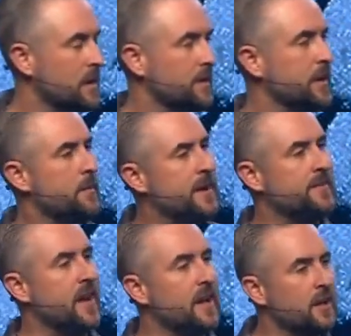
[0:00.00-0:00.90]
Think about
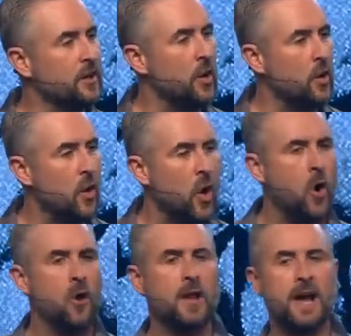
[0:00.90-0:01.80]
that.
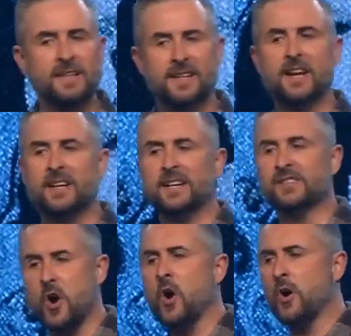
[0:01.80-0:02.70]
All
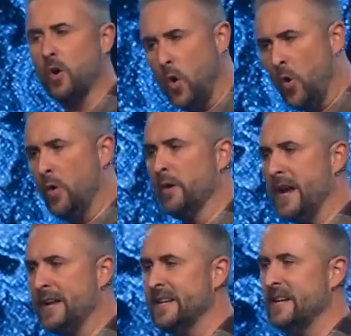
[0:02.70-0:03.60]
identities, all old
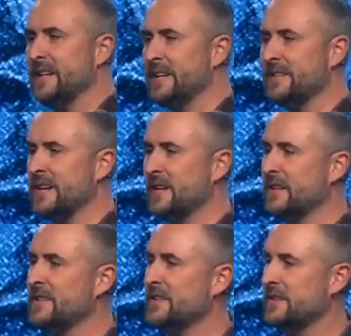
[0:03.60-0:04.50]
identities and
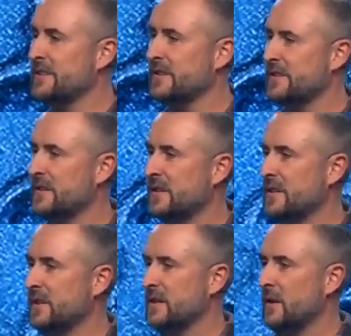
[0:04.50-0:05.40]
allegiances.
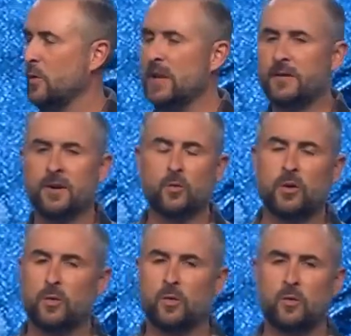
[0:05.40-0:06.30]
We live in a
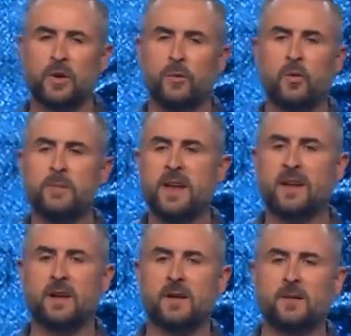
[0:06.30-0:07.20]
world where we
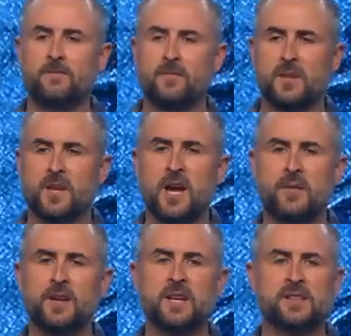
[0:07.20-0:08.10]
make
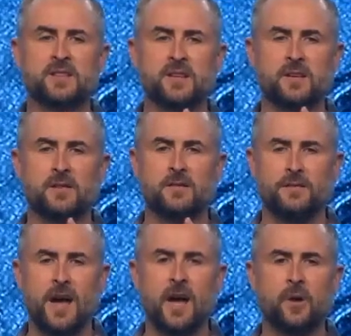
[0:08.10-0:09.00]
covenants,
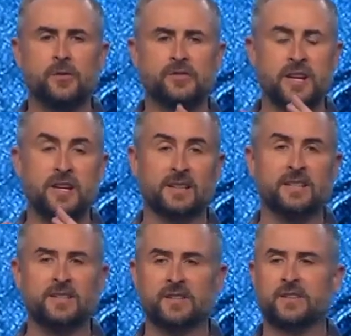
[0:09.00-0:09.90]
vows, and
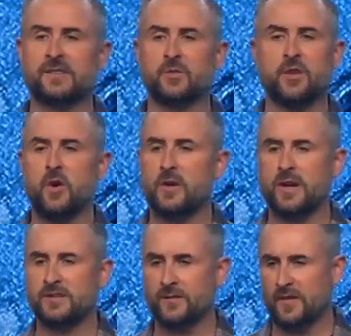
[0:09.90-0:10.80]
allegiances with all
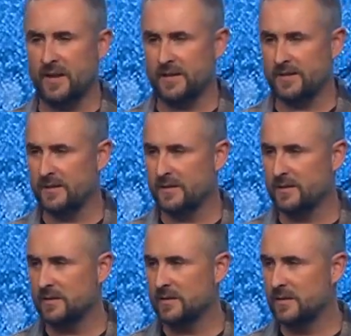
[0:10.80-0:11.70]
kinds of things.
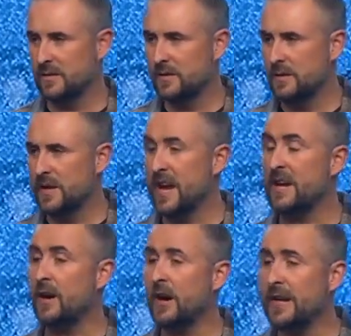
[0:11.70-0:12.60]

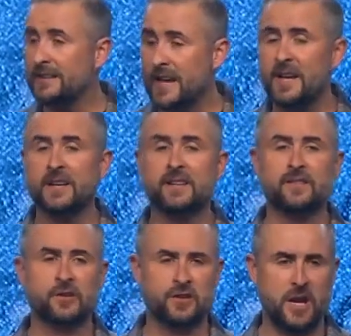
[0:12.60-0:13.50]
And our
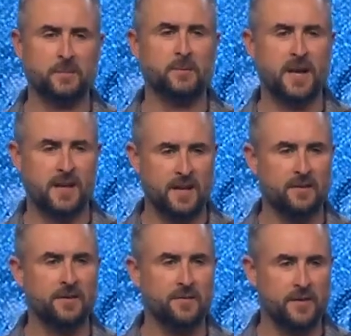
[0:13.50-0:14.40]
identities are shaped by a lot
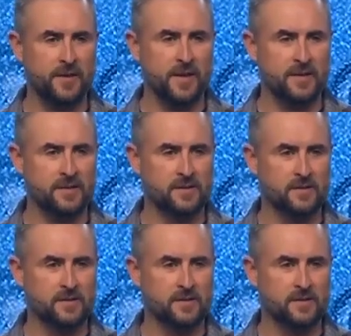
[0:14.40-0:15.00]
of different things.